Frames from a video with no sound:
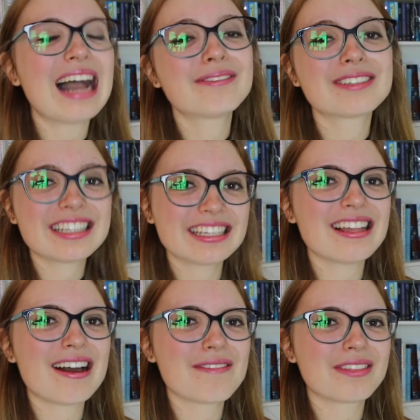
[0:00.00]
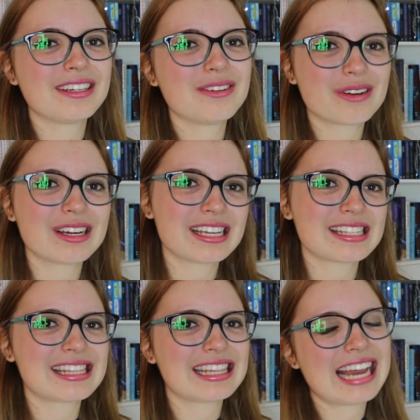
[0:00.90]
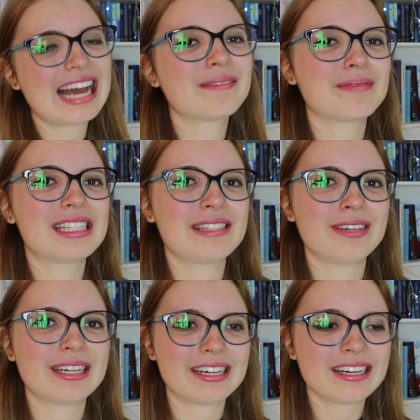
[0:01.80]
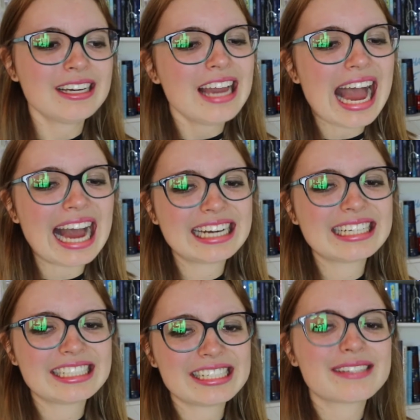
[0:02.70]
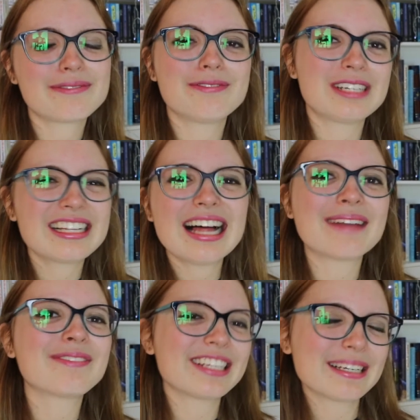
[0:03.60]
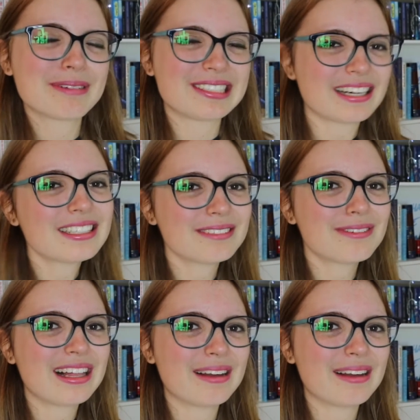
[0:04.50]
I really love the noise and the atmosphere, and I just feel I'm really productive while